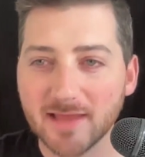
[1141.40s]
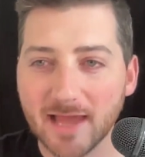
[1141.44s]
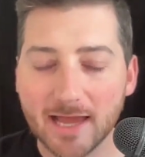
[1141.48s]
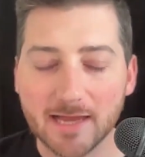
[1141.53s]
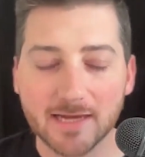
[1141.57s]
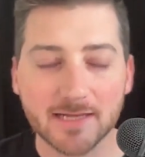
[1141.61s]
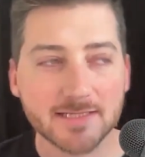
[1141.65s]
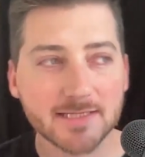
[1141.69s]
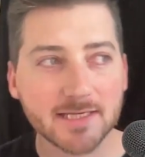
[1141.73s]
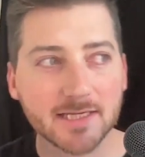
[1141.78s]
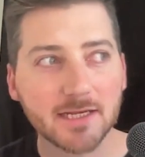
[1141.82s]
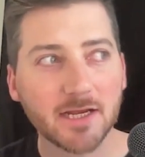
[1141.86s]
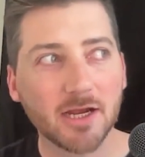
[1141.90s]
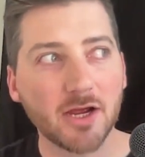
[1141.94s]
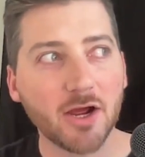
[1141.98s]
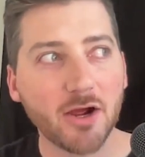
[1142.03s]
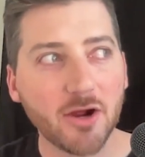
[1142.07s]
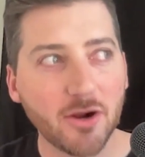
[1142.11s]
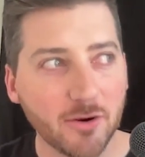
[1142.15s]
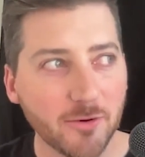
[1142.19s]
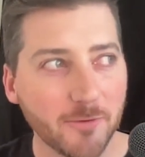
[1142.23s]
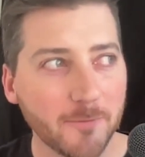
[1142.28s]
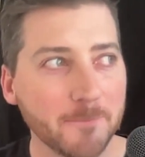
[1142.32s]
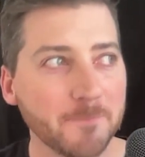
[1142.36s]
that, it's like,
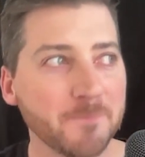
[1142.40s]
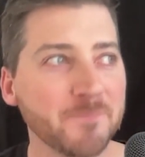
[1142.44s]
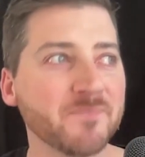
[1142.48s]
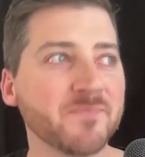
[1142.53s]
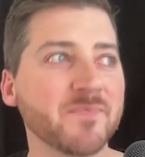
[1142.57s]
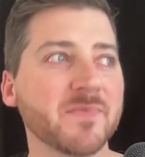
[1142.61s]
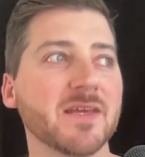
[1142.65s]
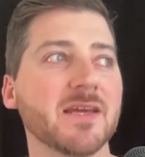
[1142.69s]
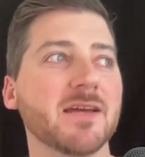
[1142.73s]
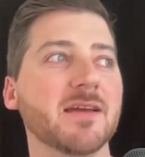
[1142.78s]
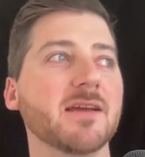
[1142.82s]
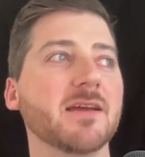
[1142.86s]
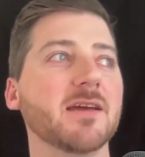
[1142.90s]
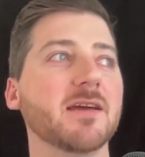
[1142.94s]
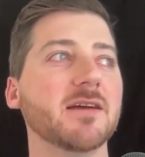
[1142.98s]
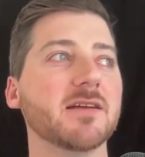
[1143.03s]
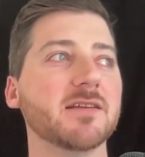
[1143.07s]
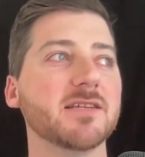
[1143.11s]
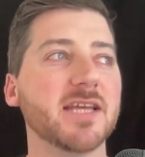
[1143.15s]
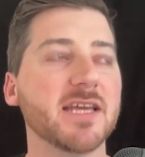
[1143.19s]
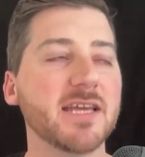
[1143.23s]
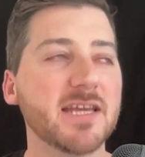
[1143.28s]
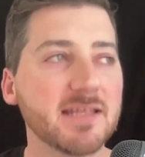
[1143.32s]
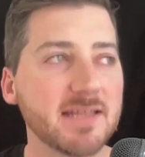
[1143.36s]
oh,
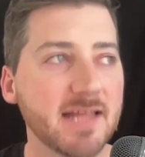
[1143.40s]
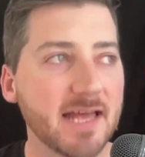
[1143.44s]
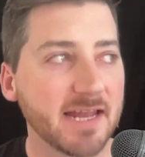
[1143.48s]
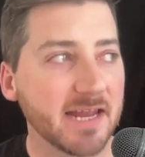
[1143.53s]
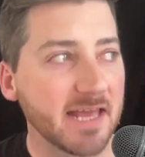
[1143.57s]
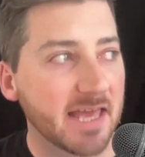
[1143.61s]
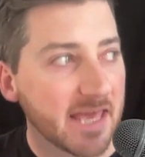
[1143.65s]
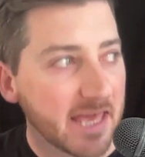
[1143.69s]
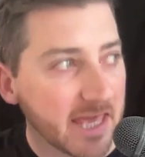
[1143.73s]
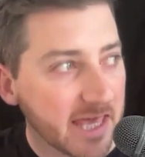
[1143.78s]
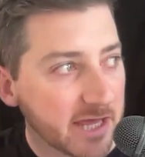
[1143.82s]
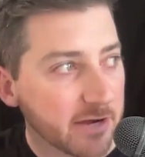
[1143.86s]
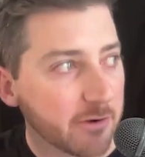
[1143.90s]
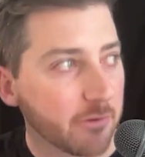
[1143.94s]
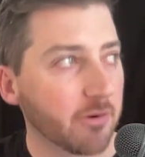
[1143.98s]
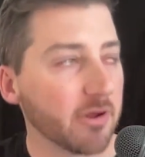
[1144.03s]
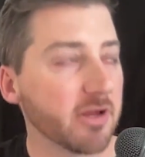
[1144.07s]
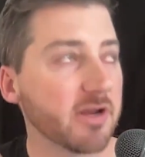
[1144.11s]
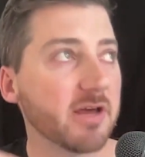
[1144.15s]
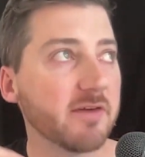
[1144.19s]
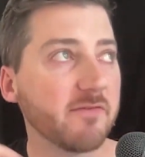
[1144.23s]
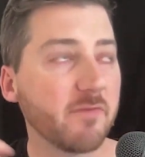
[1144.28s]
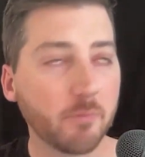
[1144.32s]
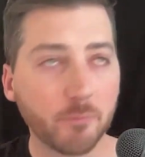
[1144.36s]
taking that
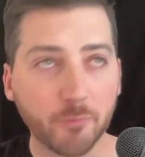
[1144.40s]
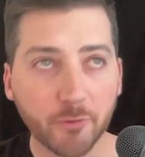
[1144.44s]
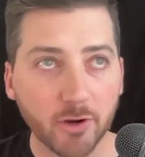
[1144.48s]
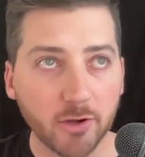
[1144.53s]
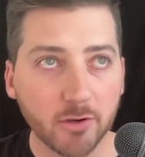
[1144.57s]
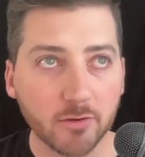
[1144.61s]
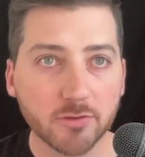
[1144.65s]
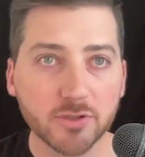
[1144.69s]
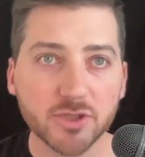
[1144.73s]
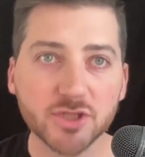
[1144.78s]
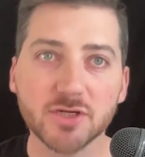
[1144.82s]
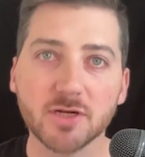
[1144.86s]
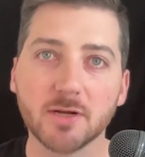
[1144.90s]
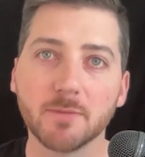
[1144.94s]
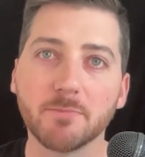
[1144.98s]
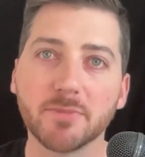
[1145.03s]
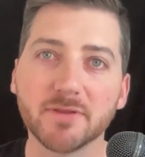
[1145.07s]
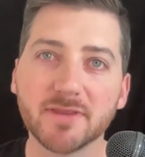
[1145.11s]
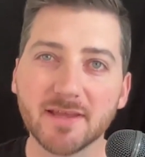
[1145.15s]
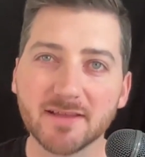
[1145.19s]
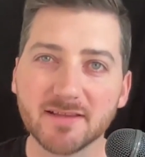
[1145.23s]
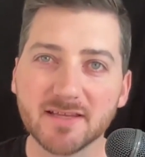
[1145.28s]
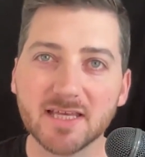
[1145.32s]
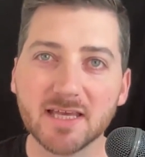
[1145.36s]
iterative approach,
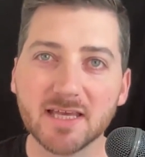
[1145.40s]
but then